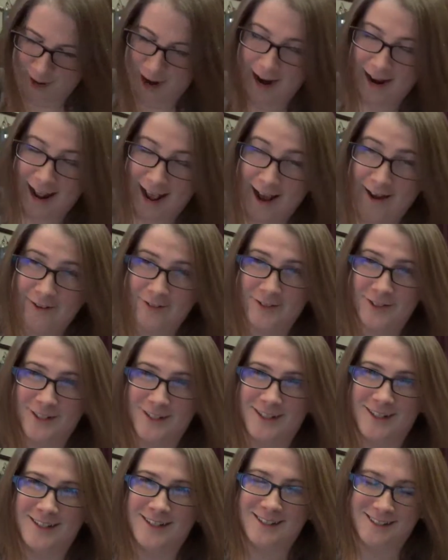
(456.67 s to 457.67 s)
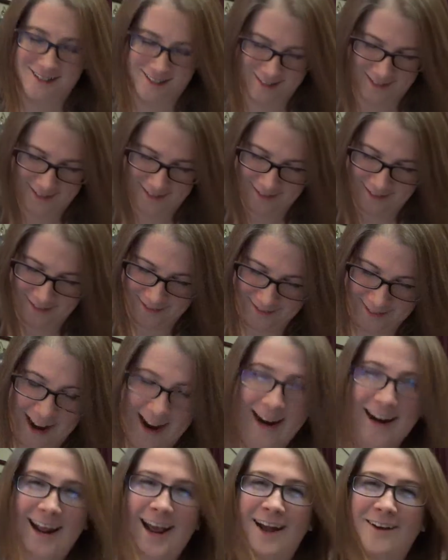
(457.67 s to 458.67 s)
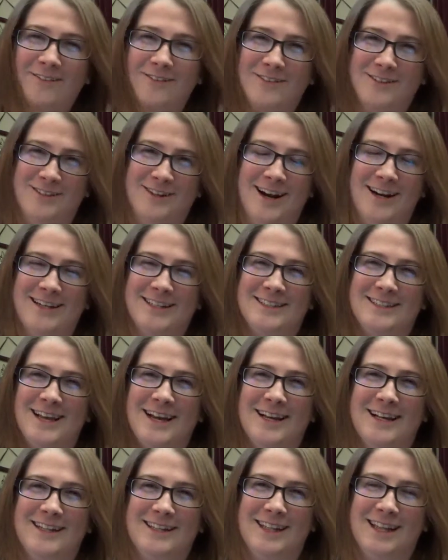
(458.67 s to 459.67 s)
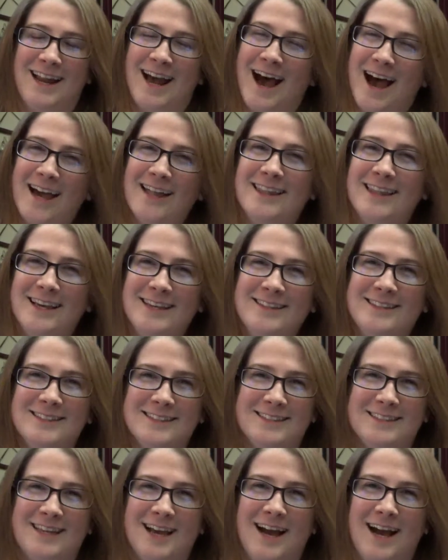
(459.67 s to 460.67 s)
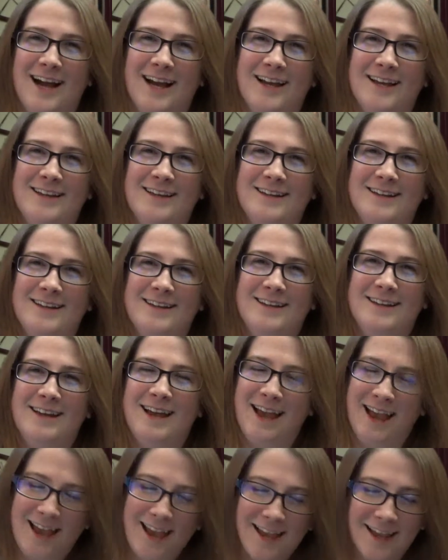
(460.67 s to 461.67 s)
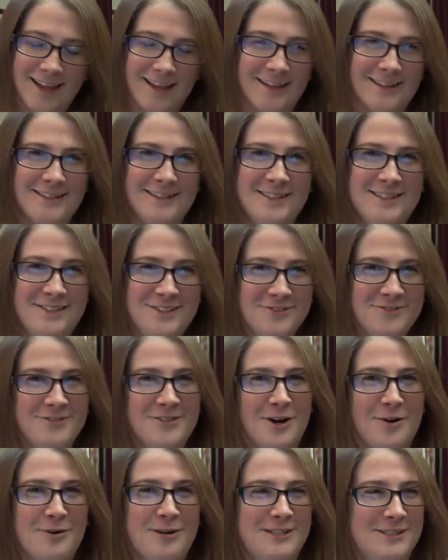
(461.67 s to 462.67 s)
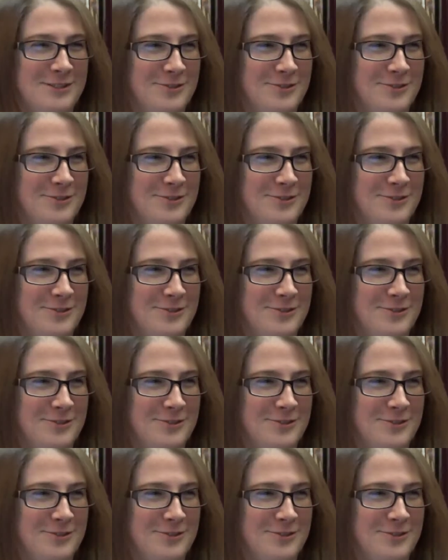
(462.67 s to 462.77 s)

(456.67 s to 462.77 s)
right after I decided that I like this guy. Hey, did you know